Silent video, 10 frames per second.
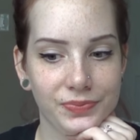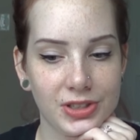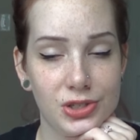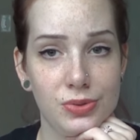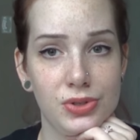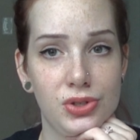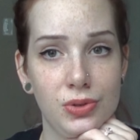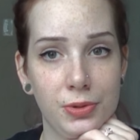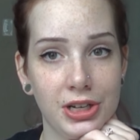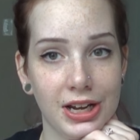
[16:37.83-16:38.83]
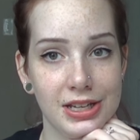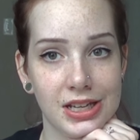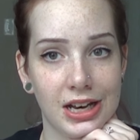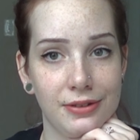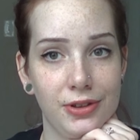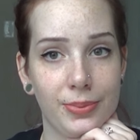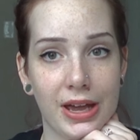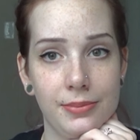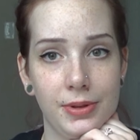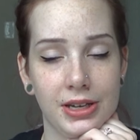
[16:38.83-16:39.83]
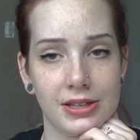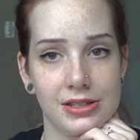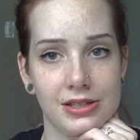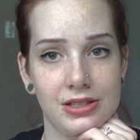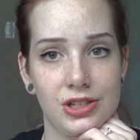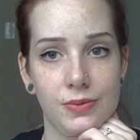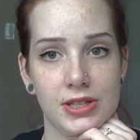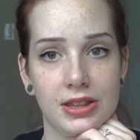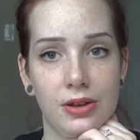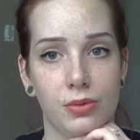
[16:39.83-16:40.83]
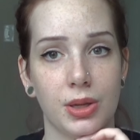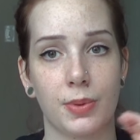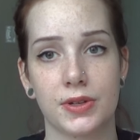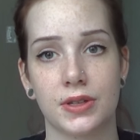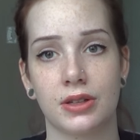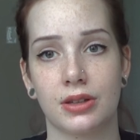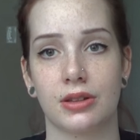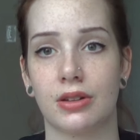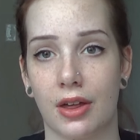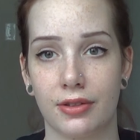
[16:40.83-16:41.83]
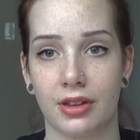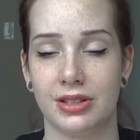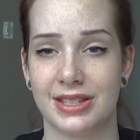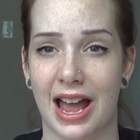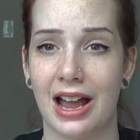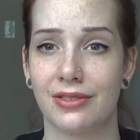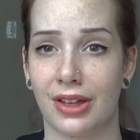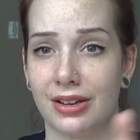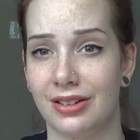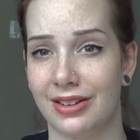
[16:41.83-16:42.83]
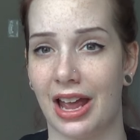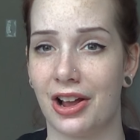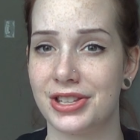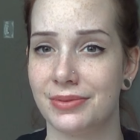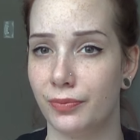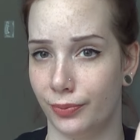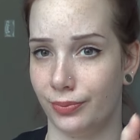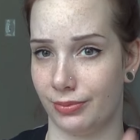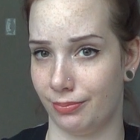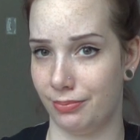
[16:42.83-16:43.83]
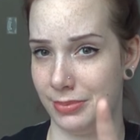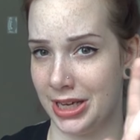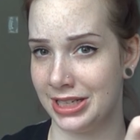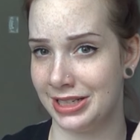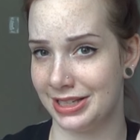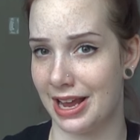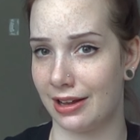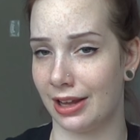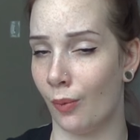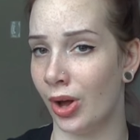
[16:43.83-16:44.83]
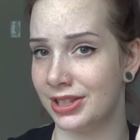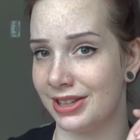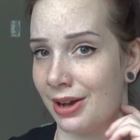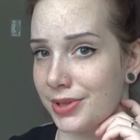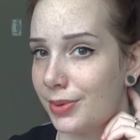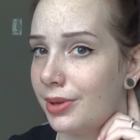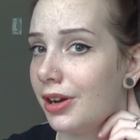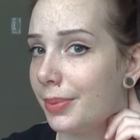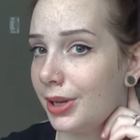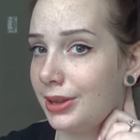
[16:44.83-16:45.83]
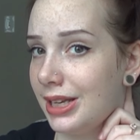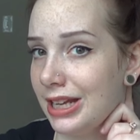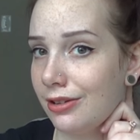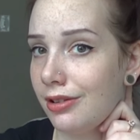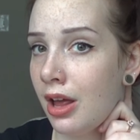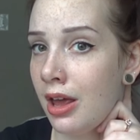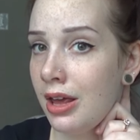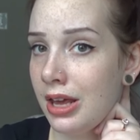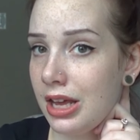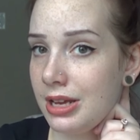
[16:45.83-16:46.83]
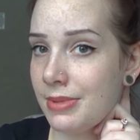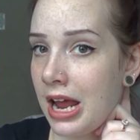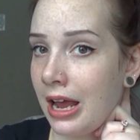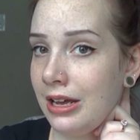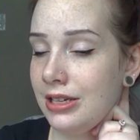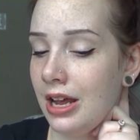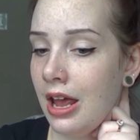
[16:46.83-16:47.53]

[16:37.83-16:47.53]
She was super nice, and I feel bad because she was like the only person other than Zach that I got mean to Zach like once, and that was when they were putting the needle in my hand,